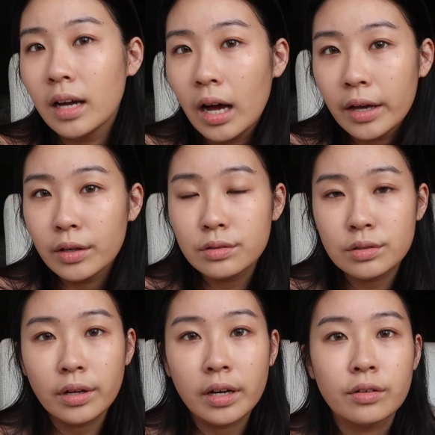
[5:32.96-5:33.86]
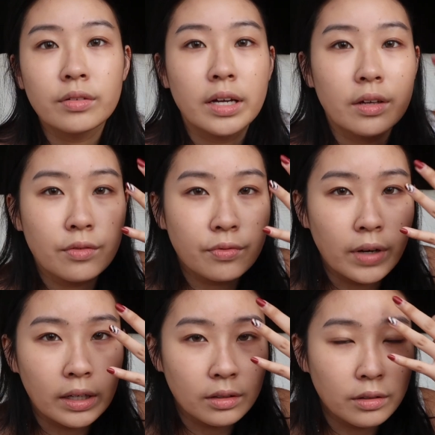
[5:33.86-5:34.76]
I used to have like
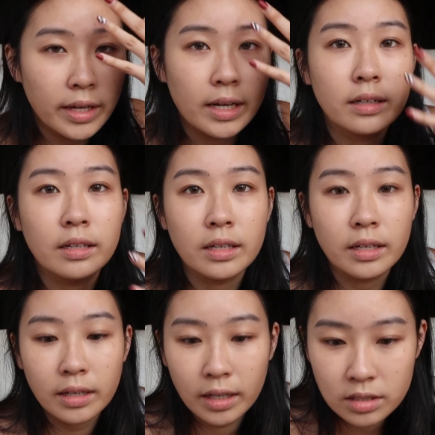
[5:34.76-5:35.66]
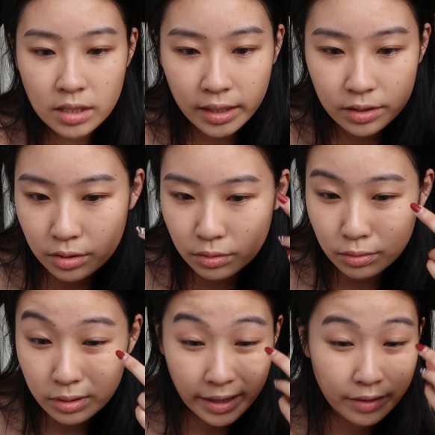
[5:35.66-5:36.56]
fungal acne. Actually, I still
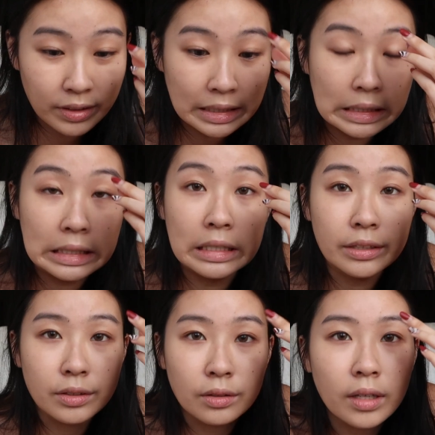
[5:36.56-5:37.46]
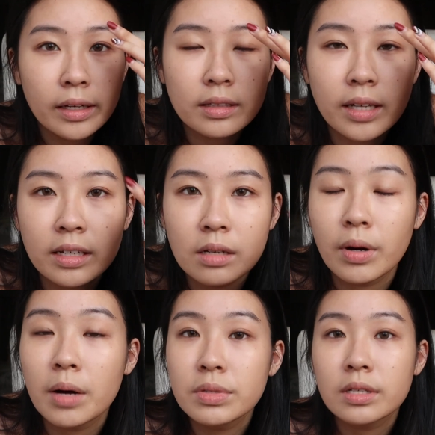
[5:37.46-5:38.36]
have a little like tiny
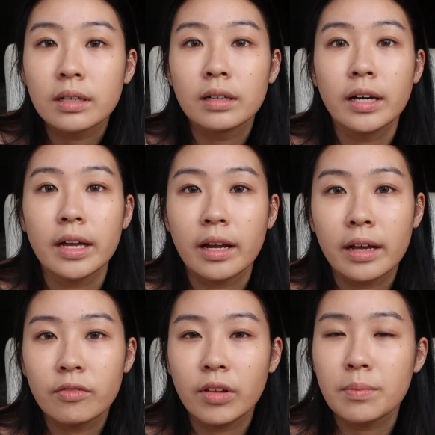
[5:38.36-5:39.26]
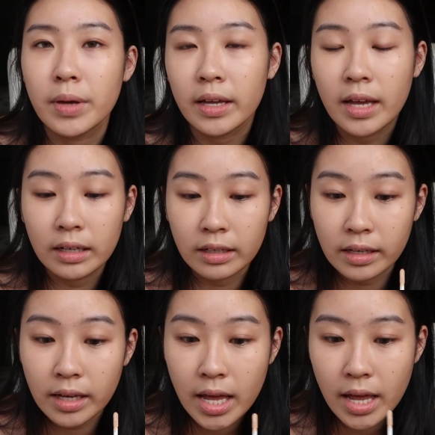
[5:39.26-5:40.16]
bumps here, and I have like back
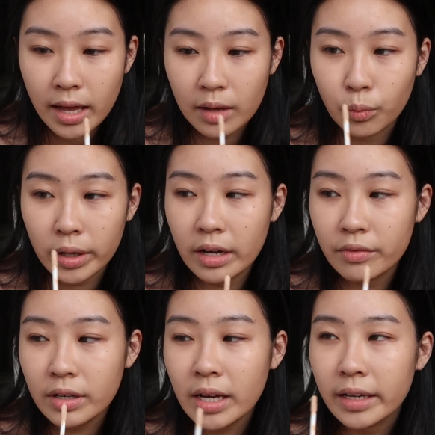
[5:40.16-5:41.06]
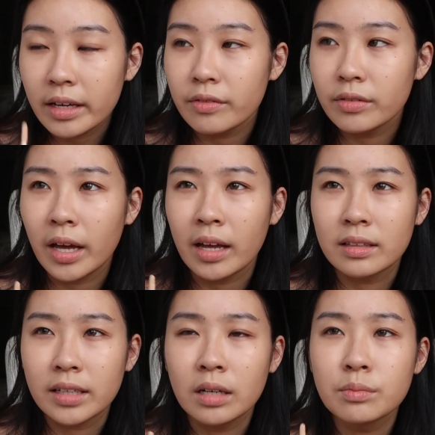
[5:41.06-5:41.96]
acne. And whenever I have
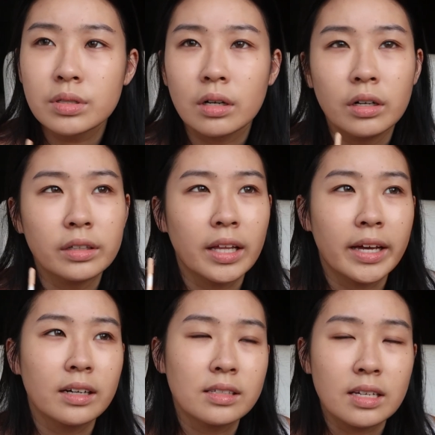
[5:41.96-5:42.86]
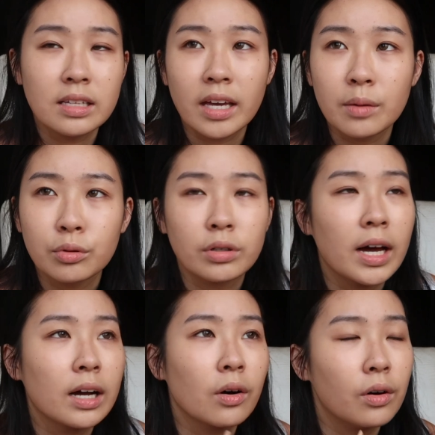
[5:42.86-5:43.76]
like doubts on like a skincare
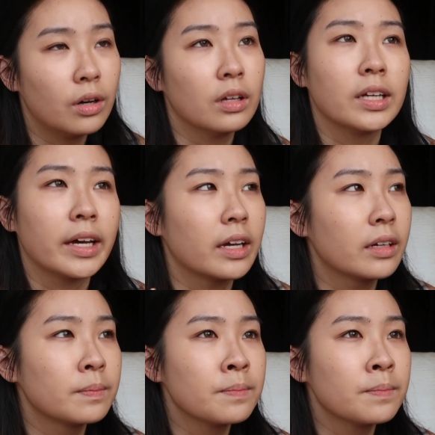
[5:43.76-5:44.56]
product, or like